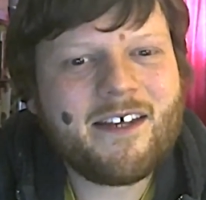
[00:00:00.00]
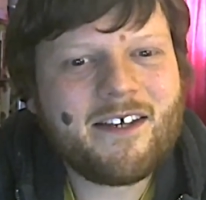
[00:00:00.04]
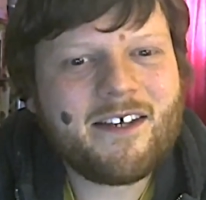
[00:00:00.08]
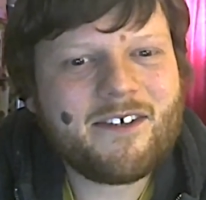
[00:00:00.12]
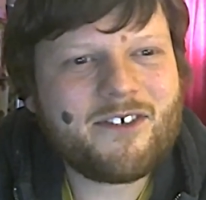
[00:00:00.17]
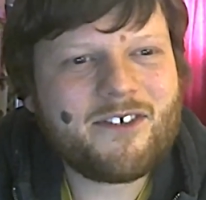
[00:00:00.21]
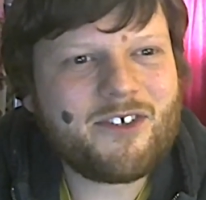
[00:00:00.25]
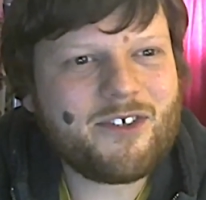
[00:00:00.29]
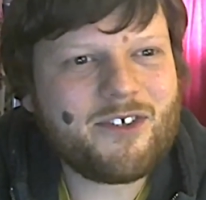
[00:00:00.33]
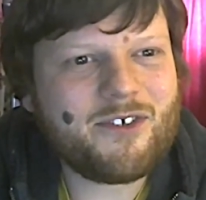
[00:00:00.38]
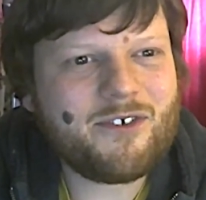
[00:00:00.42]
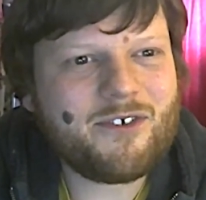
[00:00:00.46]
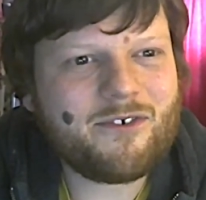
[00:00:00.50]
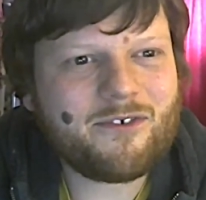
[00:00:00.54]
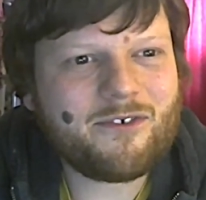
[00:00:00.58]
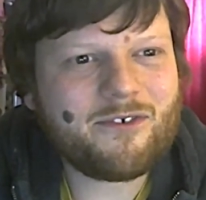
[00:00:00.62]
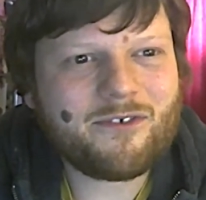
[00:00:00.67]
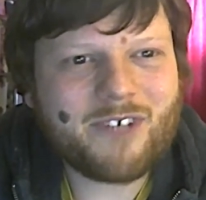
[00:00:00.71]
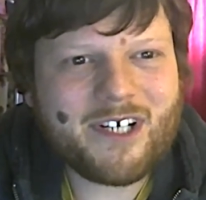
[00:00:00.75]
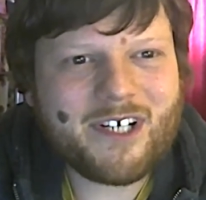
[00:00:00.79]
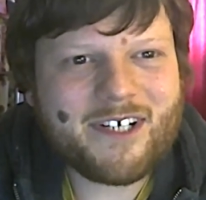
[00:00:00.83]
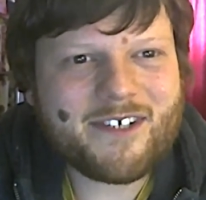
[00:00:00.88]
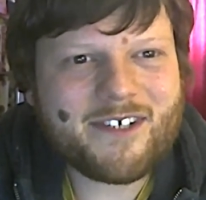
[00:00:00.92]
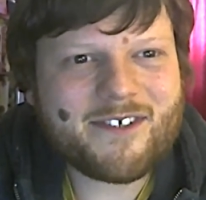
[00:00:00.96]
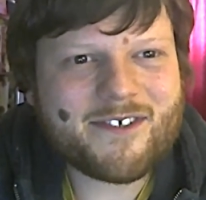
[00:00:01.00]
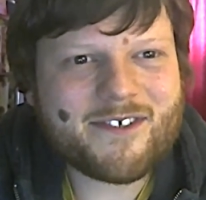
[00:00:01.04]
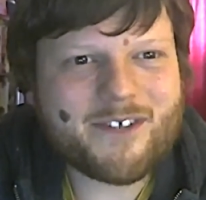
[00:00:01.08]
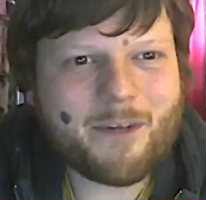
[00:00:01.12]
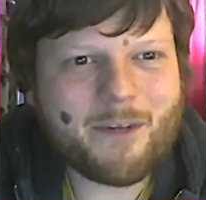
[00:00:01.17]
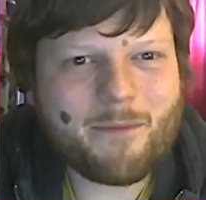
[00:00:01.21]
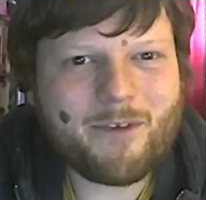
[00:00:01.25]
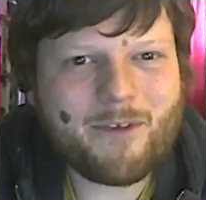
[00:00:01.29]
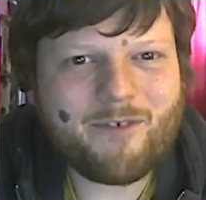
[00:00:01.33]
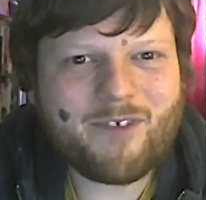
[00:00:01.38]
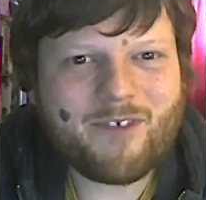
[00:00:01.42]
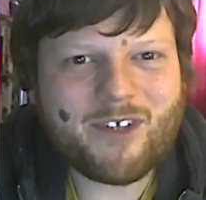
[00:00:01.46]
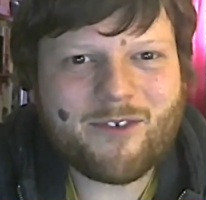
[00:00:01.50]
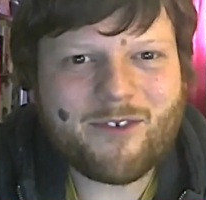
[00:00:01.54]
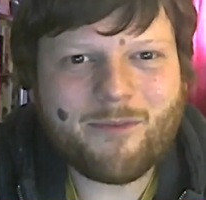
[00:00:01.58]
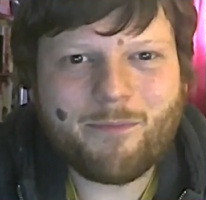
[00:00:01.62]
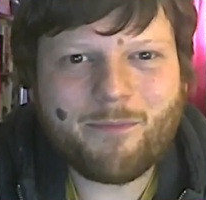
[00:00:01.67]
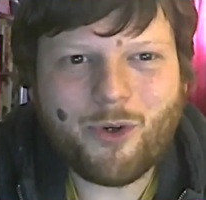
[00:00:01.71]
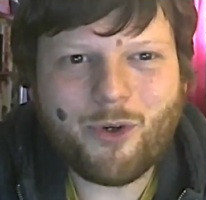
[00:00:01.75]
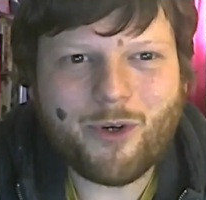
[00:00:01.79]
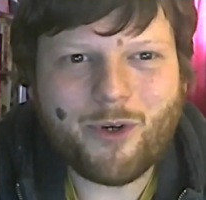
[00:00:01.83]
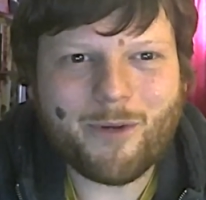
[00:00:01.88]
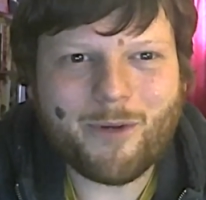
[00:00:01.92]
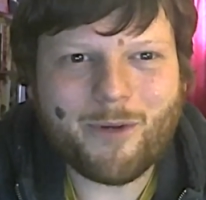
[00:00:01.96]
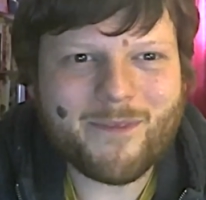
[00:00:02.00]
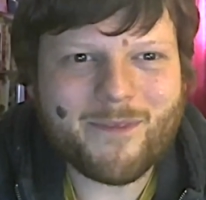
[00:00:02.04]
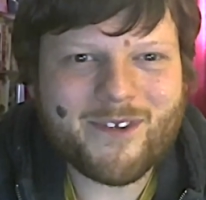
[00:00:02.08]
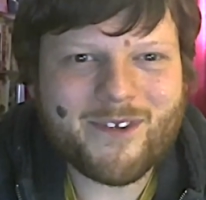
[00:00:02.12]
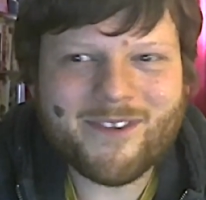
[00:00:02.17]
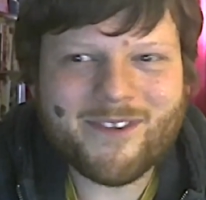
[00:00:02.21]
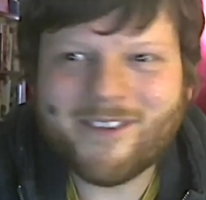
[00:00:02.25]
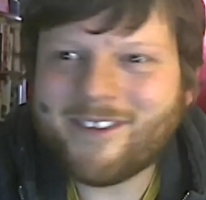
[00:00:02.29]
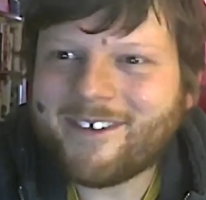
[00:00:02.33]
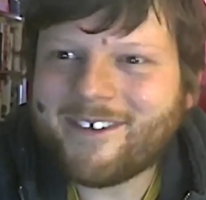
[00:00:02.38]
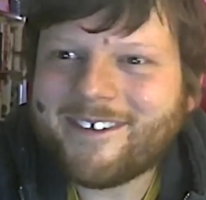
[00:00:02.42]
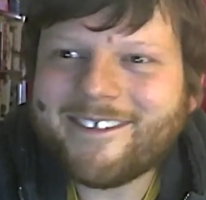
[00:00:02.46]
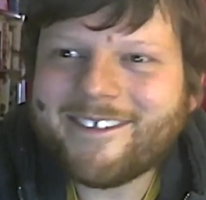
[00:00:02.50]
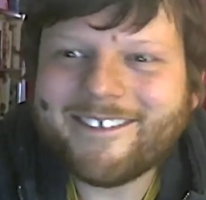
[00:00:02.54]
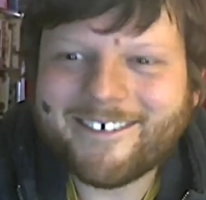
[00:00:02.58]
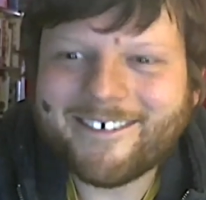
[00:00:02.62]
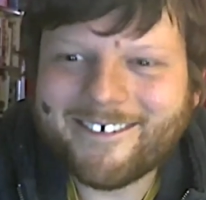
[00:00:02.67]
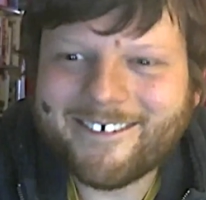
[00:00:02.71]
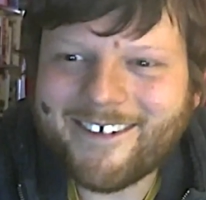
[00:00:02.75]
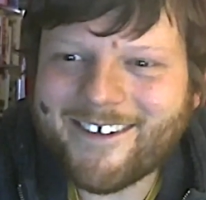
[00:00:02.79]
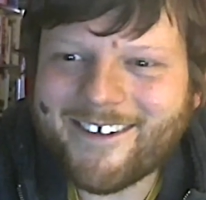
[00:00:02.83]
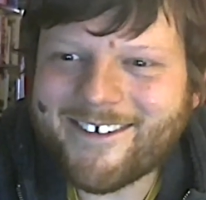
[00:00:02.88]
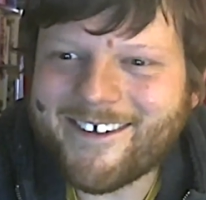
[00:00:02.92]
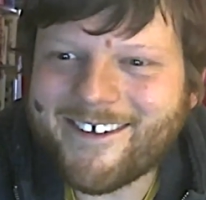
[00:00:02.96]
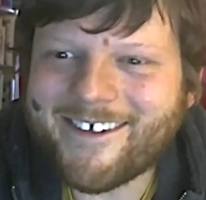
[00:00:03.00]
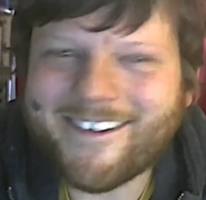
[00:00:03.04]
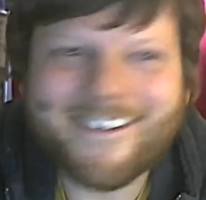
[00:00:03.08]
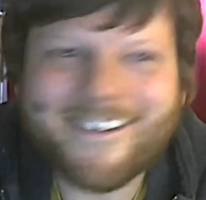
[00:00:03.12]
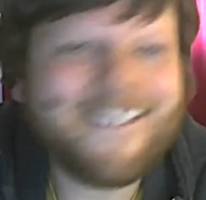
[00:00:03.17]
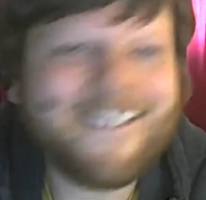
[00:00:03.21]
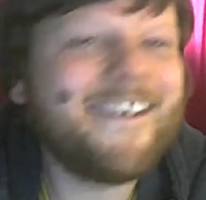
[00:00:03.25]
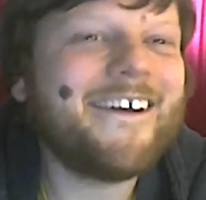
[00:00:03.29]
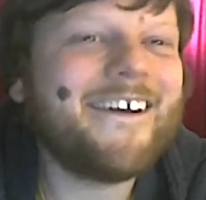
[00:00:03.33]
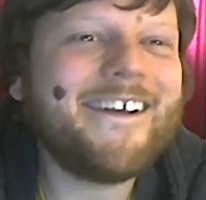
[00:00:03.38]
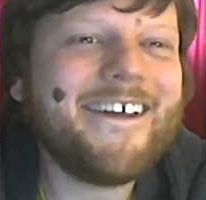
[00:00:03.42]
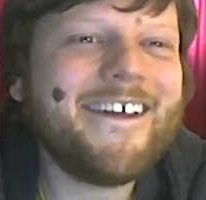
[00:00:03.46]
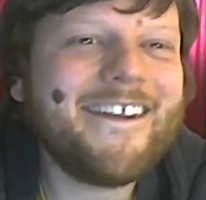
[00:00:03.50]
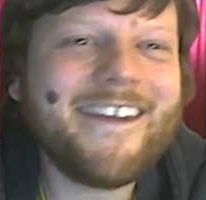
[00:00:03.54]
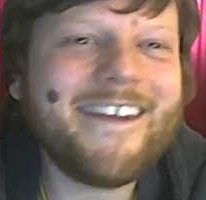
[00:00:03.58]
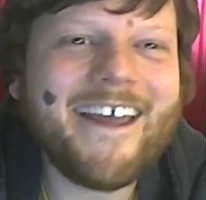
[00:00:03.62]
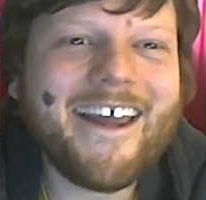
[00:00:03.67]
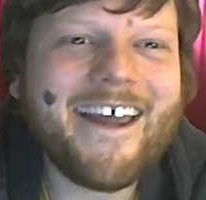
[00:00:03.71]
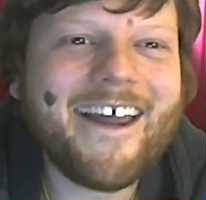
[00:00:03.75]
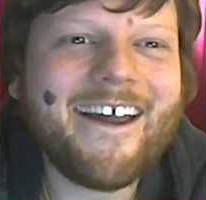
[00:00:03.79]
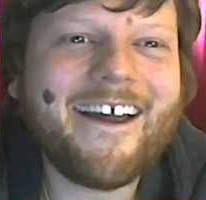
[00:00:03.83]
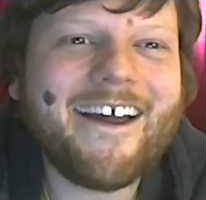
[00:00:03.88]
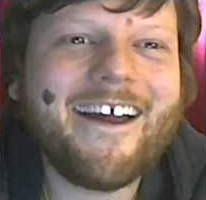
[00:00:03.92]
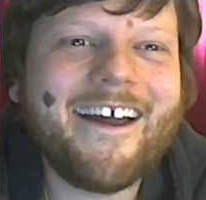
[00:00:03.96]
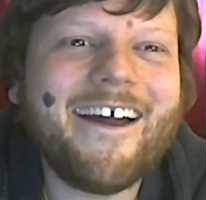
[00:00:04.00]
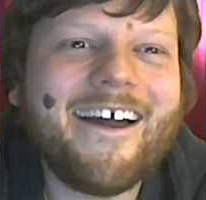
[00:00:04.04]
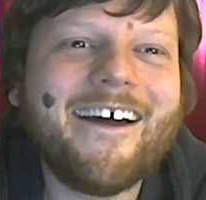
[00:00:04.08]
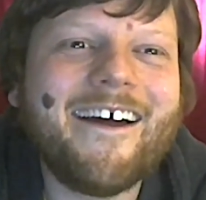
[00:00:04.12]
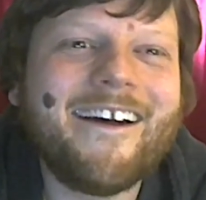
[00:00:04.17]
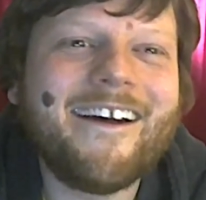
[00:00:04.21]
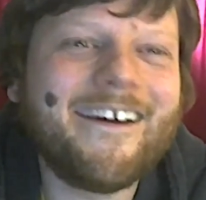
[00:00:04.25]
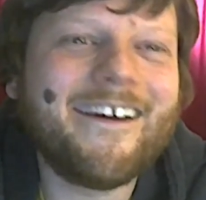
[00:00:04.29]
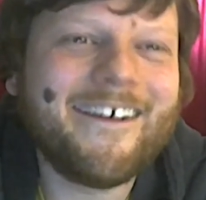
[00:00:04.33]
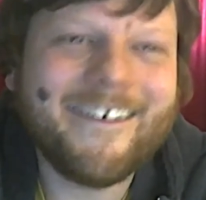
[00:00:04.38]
to read some of his poems. Russell, are you there?